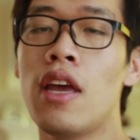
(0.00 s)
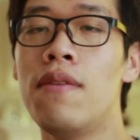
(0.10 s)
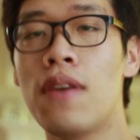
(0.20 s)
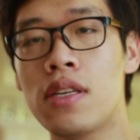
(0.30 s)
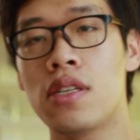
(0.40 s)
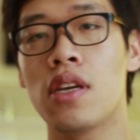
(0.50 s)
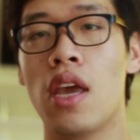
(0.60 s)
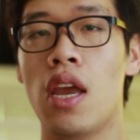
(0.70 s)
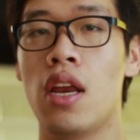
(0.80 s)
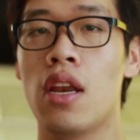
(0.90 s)
investing
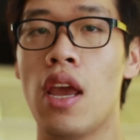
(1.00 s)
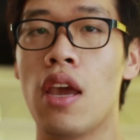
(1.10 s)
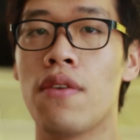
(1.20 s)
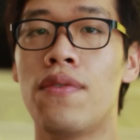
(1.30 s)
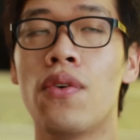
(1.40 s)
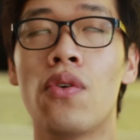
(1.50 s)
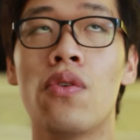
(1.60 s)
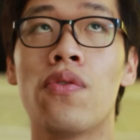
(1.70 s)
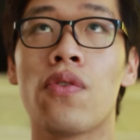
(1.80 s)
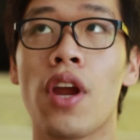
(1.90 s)
in a
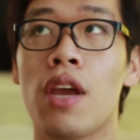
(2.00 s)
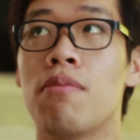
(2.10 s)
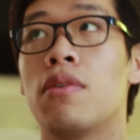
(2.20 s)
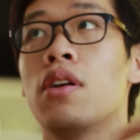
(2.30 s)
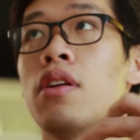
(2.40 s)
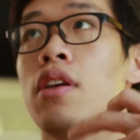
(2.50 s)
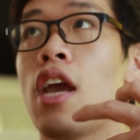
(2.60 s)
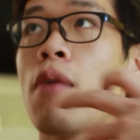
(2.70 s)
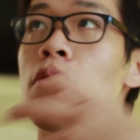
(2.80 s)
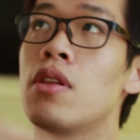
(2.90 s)
full frame
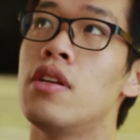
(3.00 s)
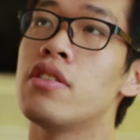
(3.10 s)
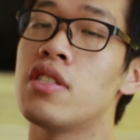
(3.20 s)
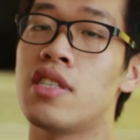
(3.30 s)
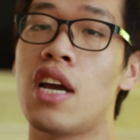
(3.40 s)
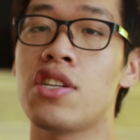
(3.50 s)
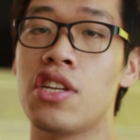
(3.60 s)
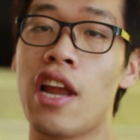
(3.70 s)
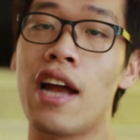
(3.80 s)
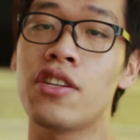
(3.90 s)
camera lens is
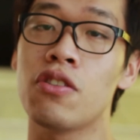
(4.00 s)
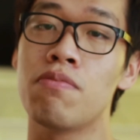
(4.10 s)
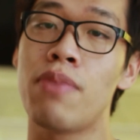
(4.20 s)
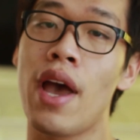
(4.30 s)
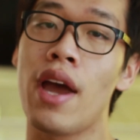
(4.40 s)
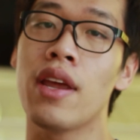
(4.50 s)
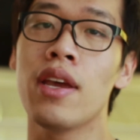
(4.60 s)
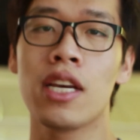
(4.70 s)
actually not too bad,